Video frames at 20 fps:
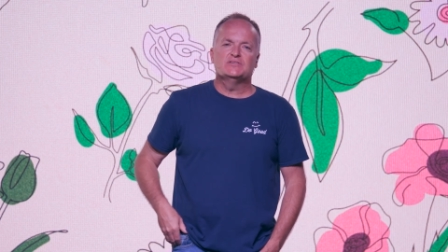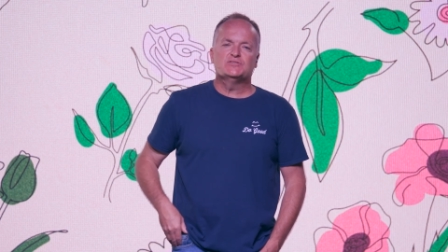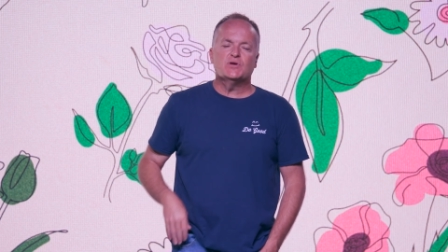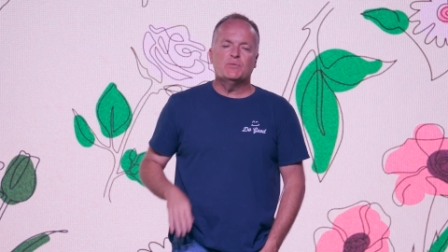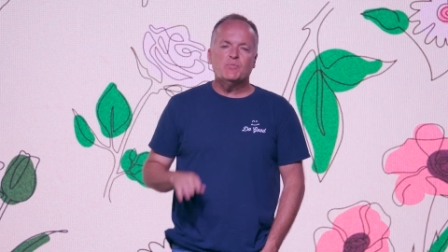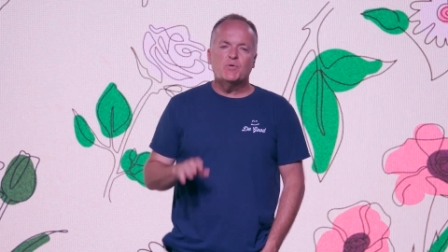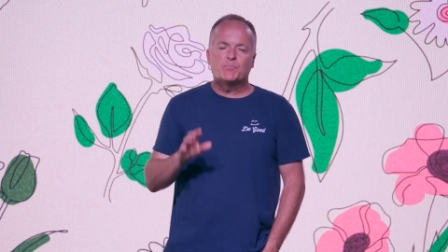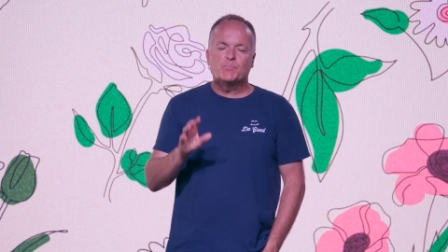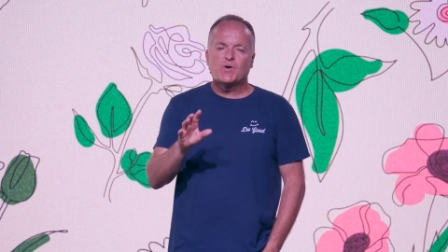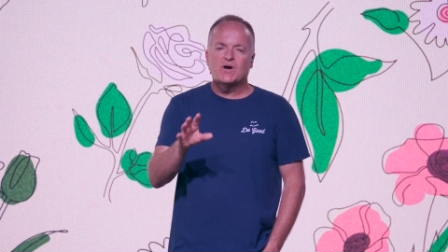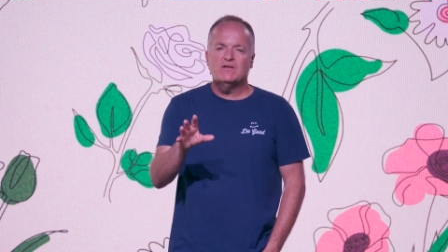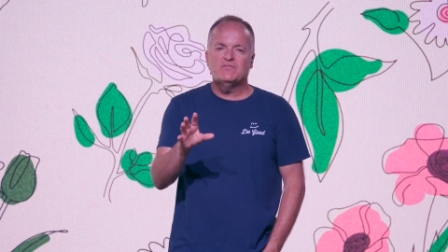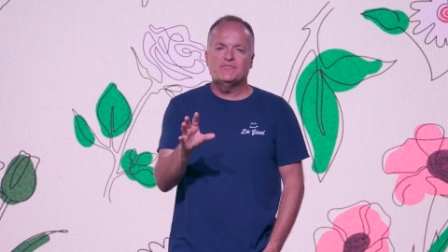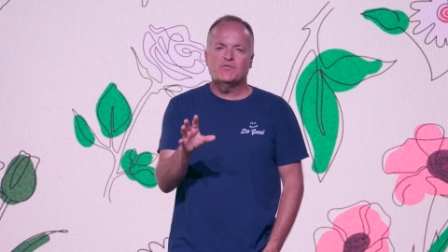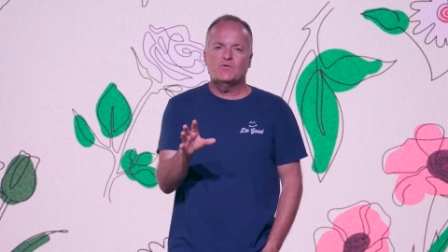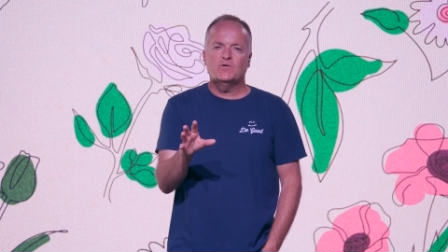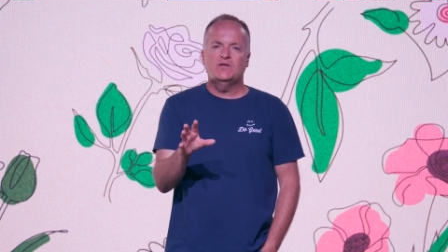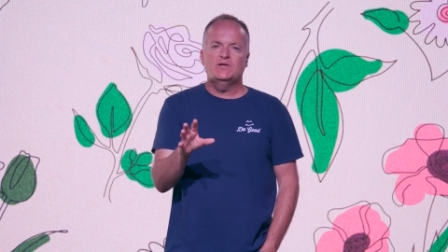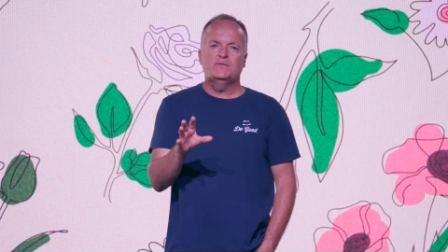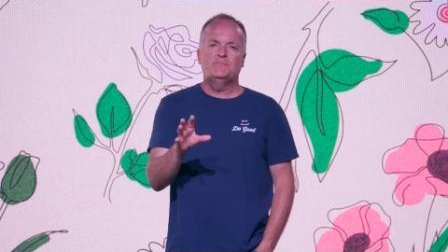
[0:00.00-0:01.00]
So I'm going to pray
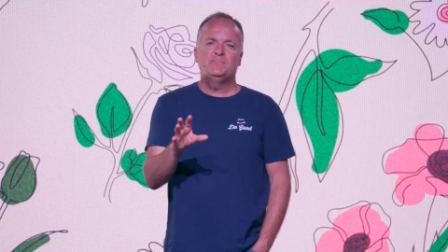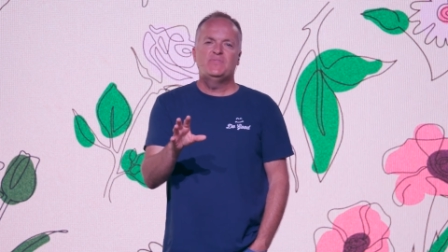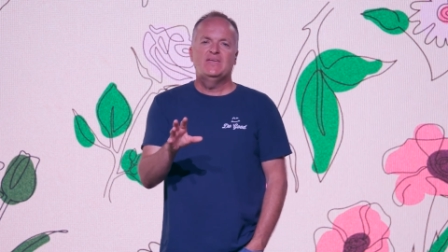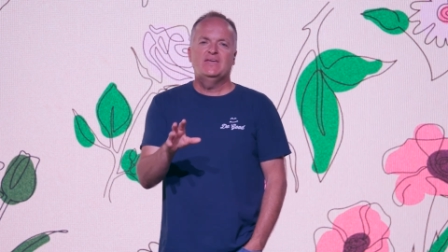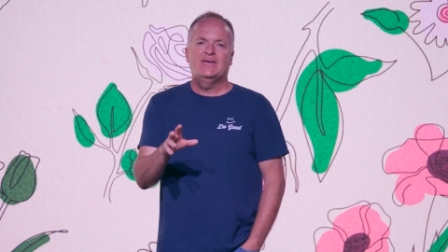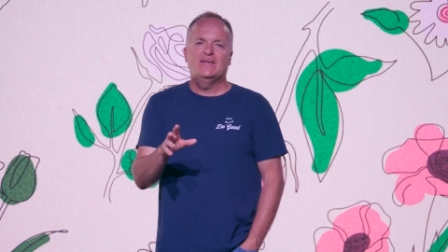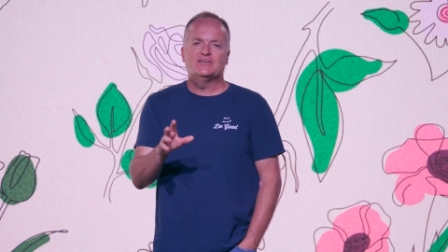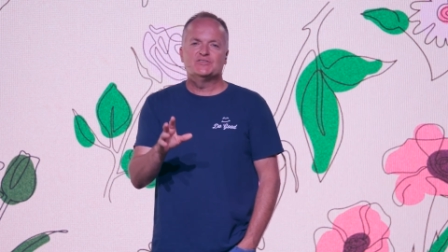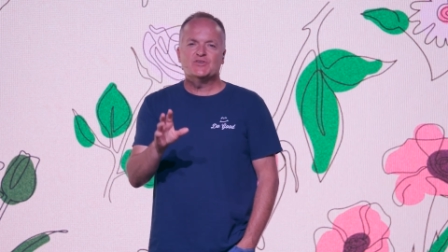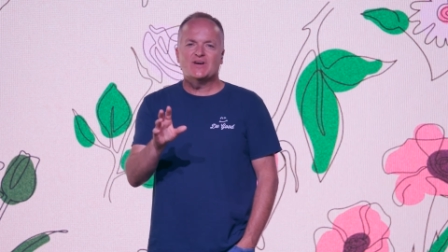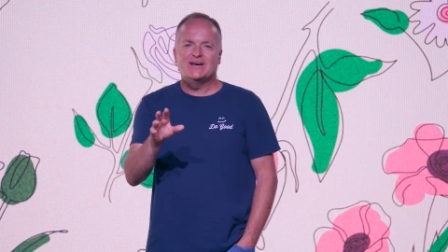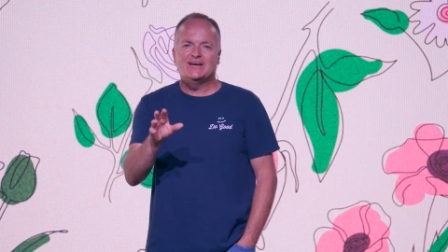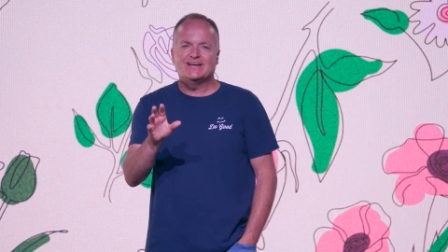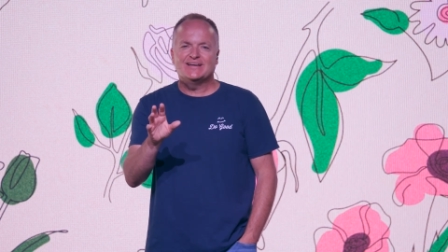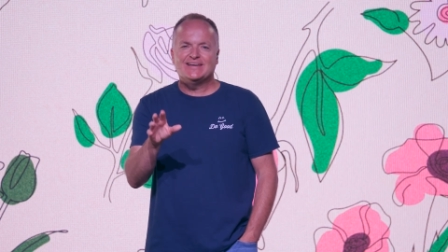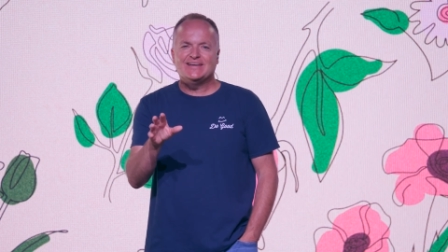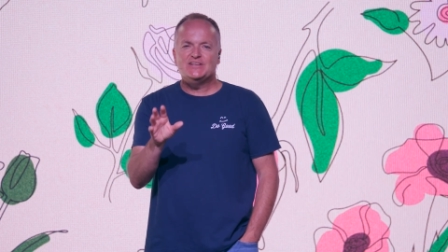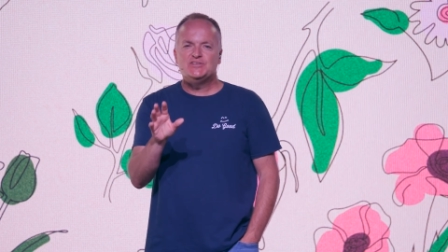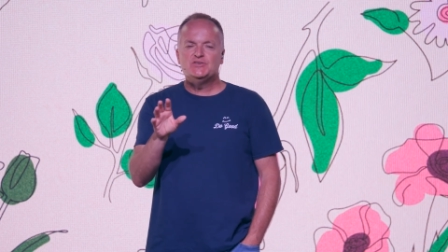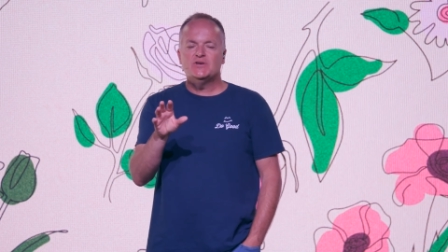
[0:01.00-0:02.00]
for you and try to
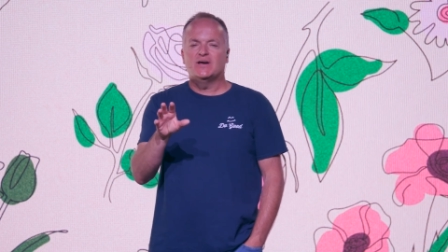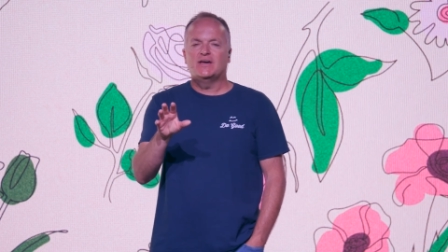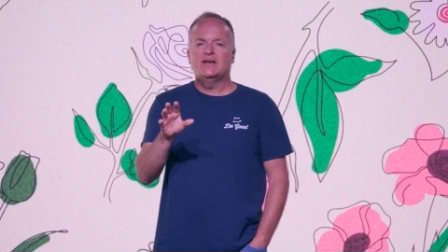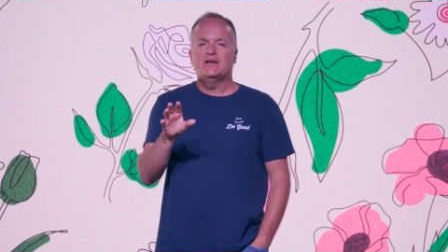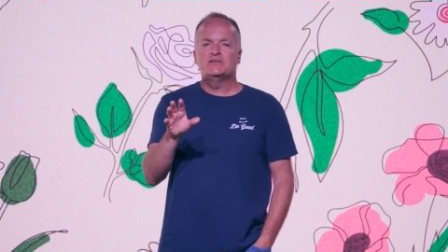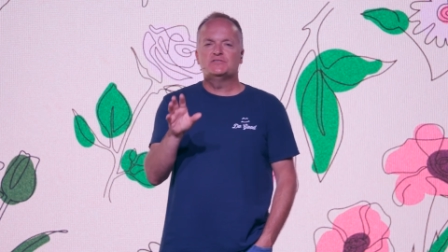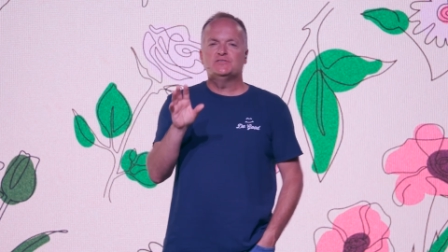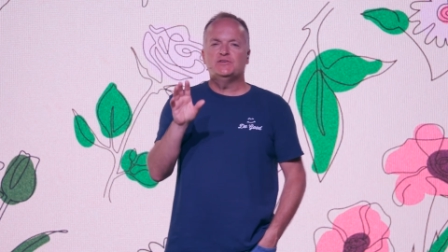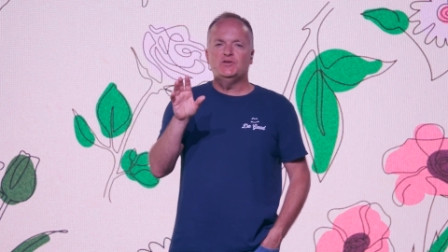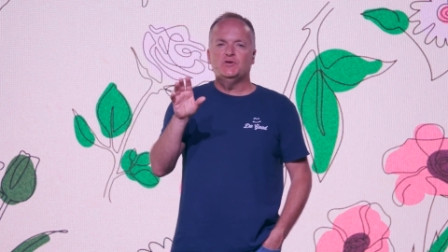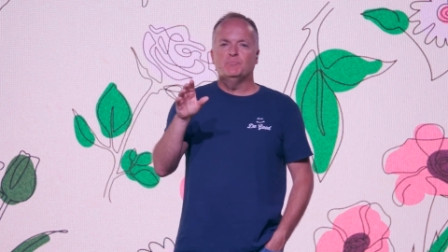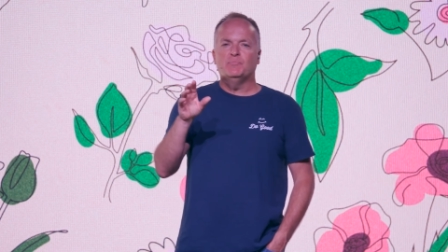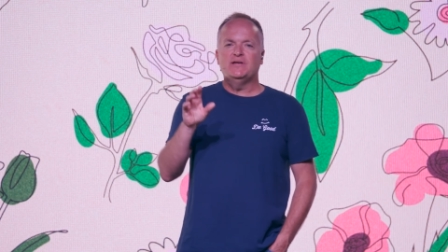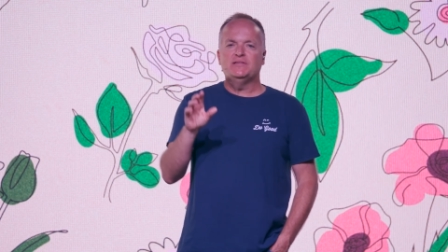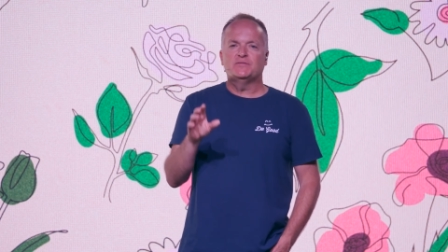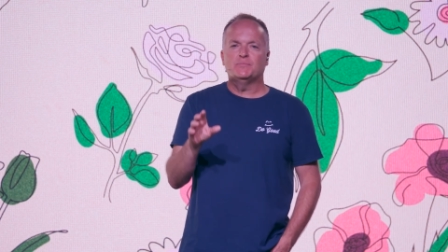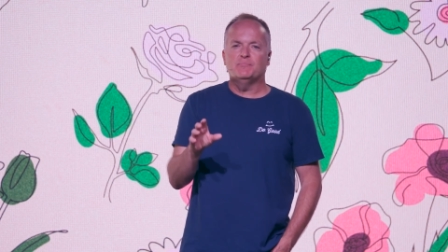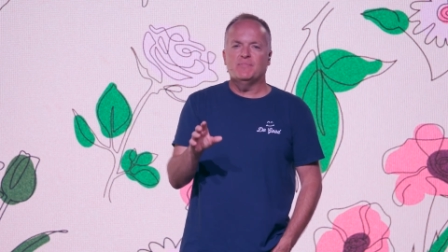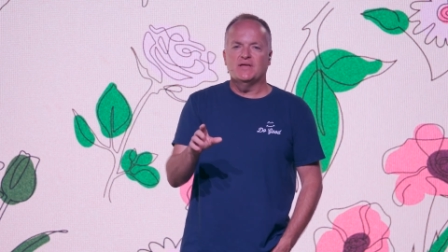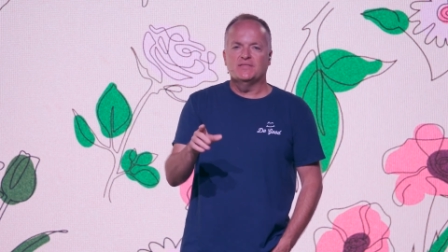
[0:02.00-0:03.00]
get you out of here so you can beat
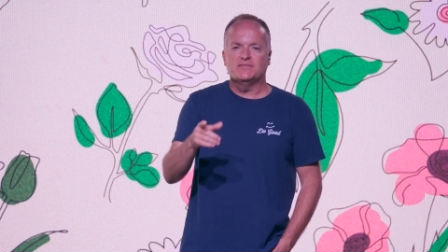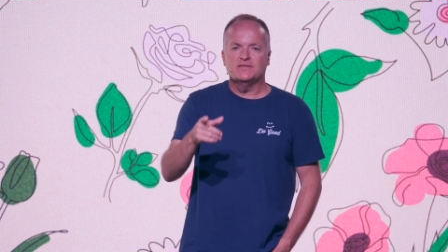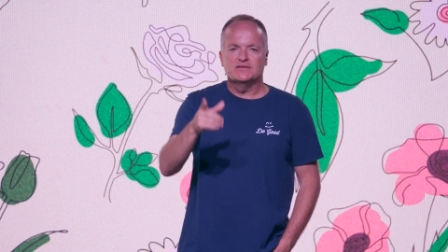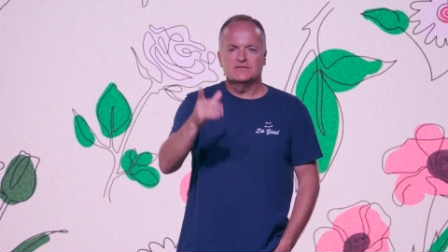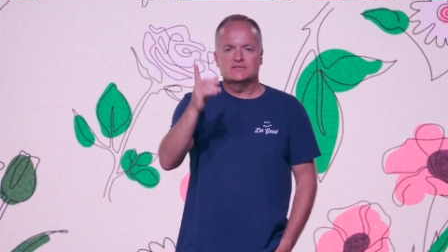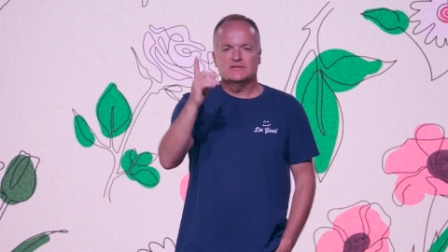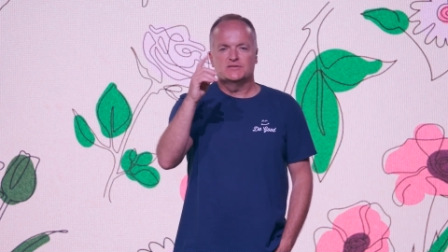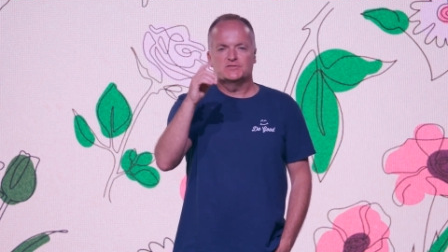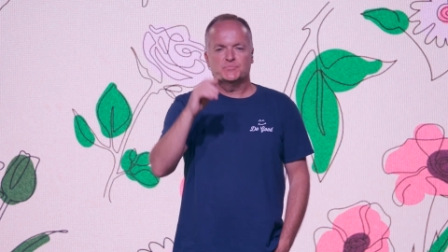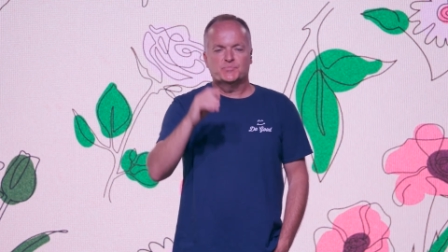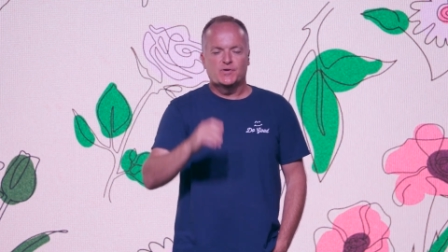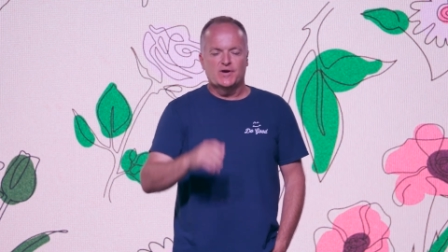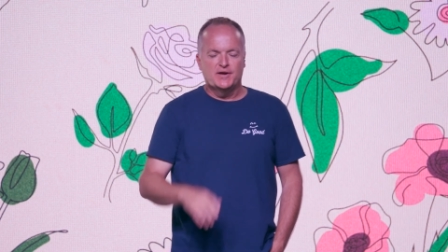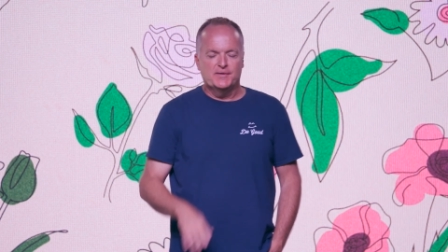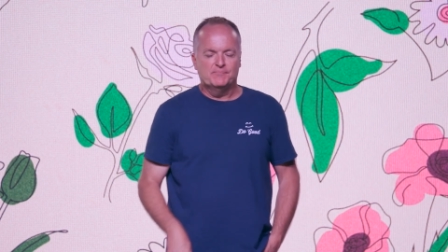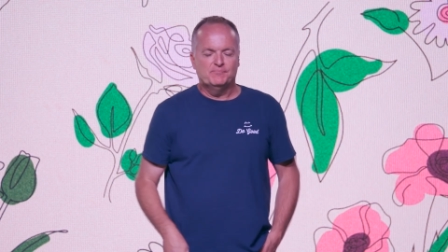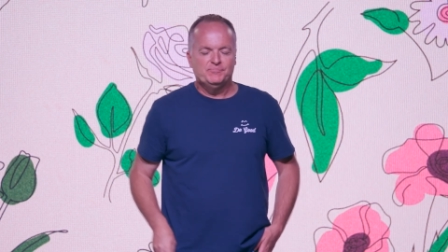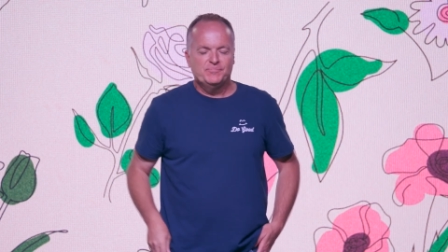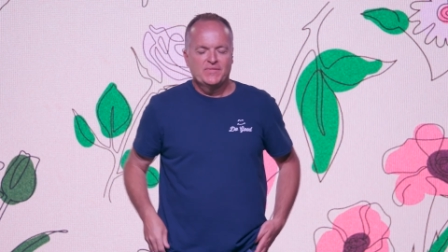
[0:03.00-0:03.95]
the Methodists. Let's pray.